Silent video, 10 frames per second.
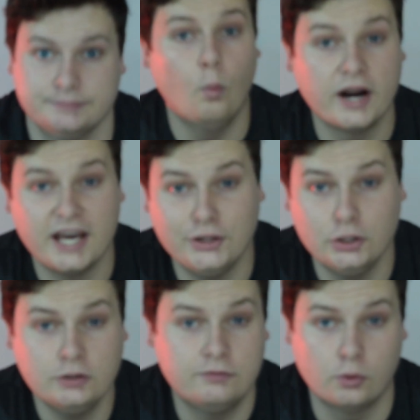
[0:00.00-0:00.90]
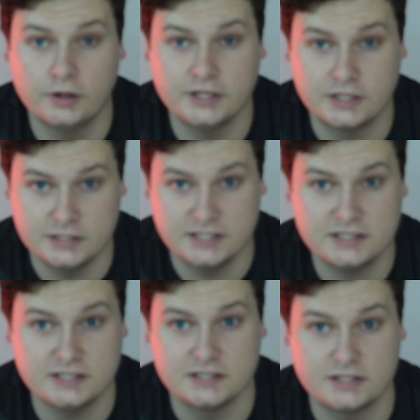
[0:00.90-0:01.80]
What I look for in a
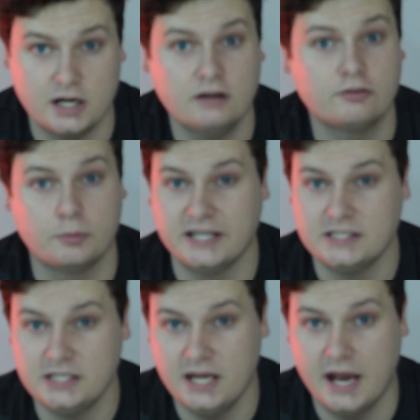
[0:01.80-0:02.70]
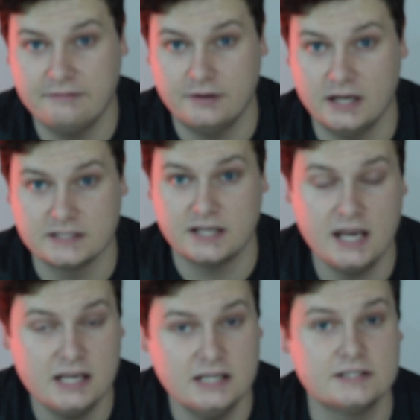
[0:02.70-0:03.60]
consistent stock for my
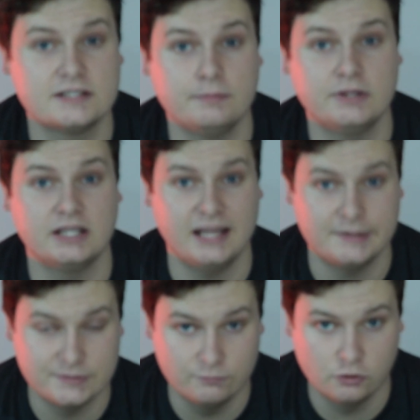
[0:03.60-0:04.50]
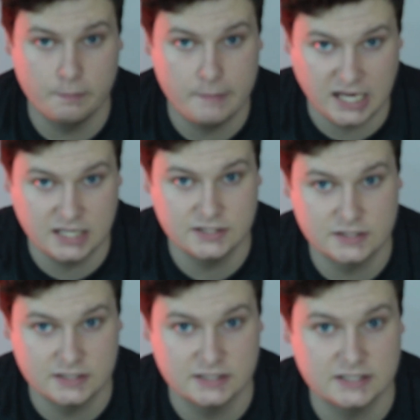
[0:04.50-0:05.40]
Tfsa is something that remains
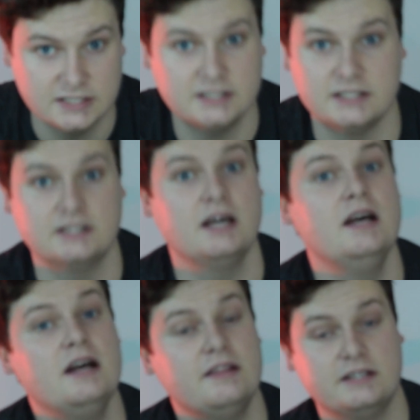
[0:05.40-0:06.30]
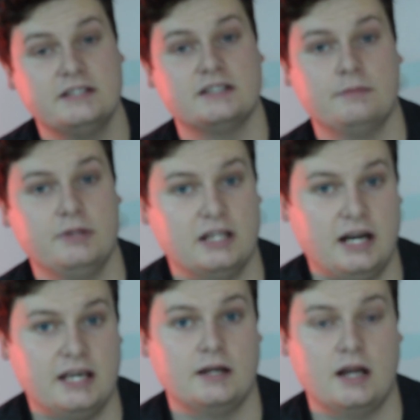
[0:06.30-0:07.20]
consistent. This is something that
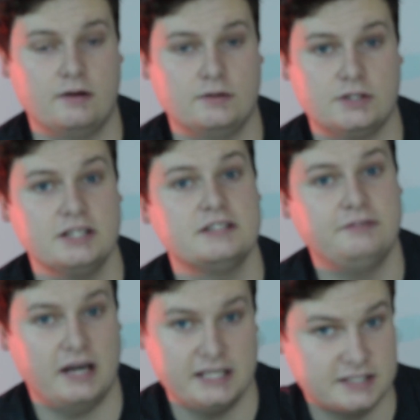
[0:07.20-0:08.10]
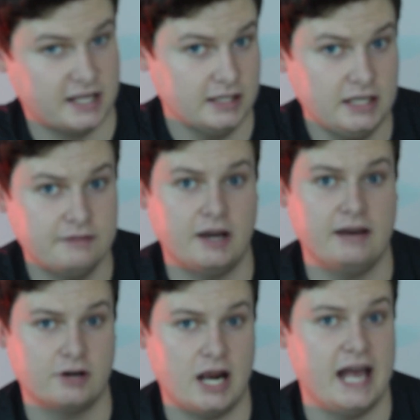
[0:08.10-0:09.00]
I can justify selling if I
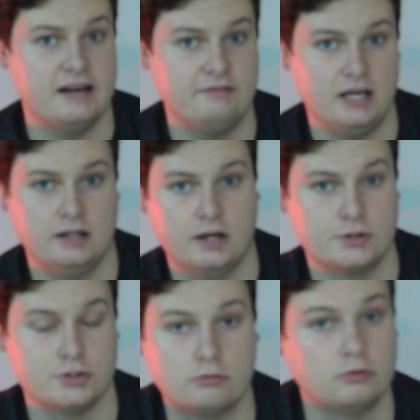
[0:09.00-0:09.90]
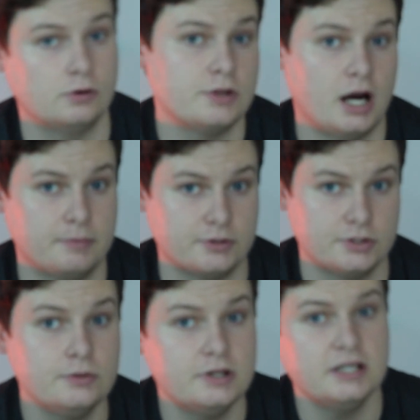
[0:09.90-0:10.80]
ever have a larger growth
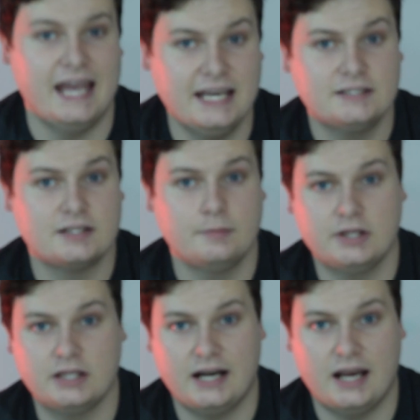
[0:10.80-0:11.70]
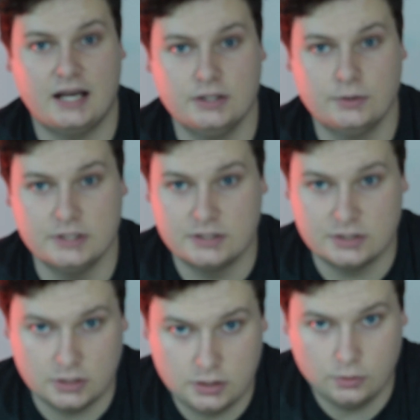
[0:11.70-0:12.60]
opportunity, and something that I know is
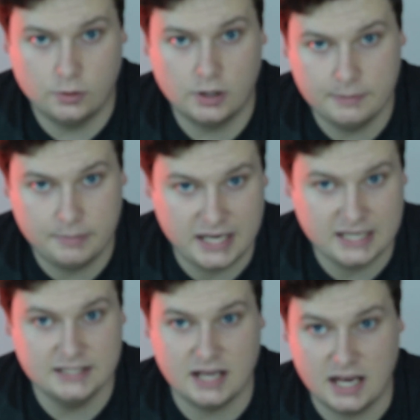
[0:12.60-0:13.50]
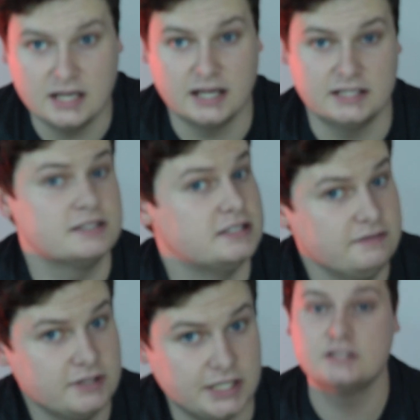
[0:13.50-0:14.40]
secure and pays a nice
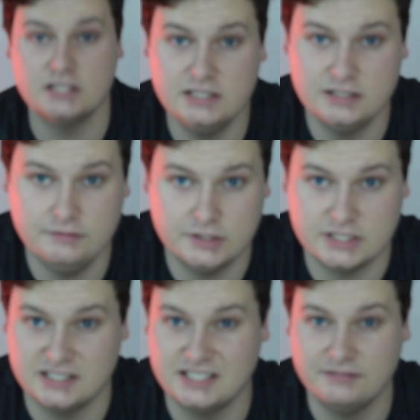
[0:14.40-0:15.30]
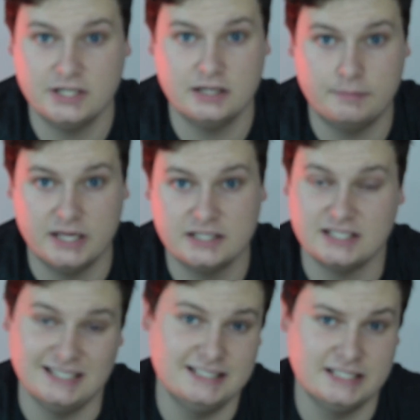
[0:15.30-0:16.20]
dividend. CDIV is a dividend-based
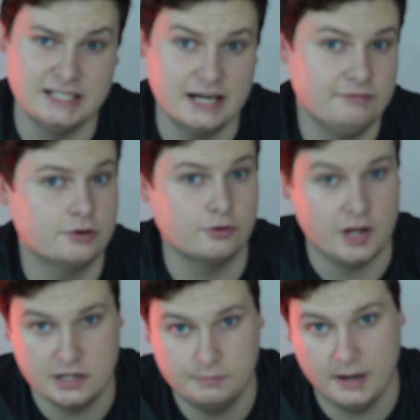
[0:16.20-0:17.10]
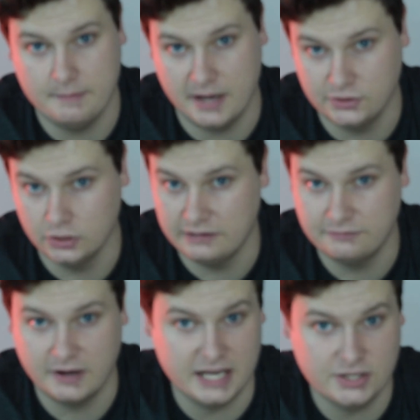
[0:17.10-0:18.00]
ETF created by Manulife
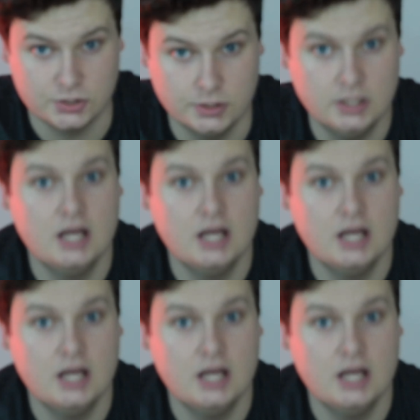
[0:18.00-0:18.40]
Financial.